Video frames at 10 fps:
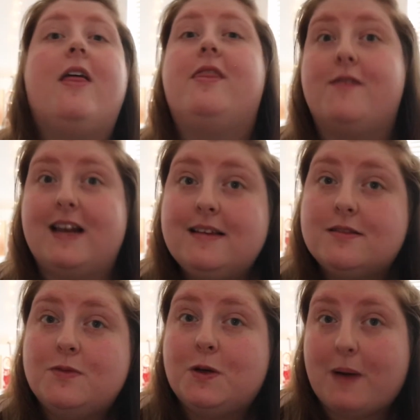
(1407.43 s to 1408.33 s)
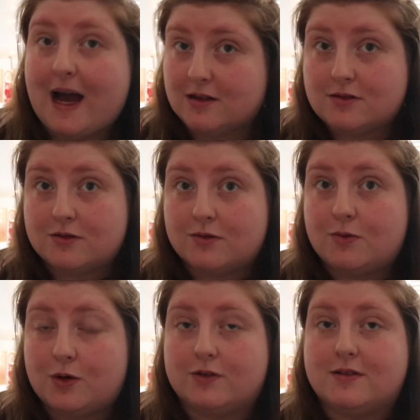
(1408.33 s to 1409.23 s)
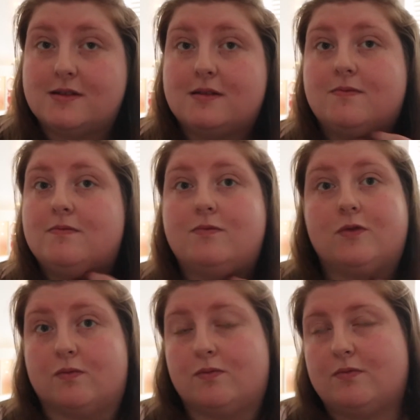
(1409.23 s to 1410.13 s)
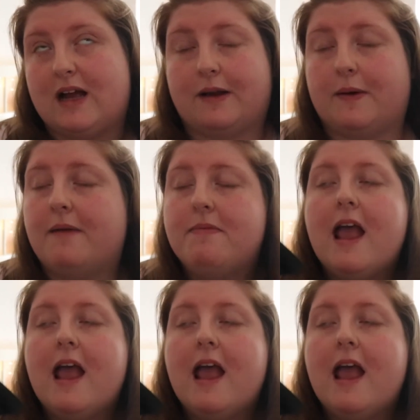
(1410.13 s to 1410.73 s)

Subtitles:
They released some new pastel ones anyway,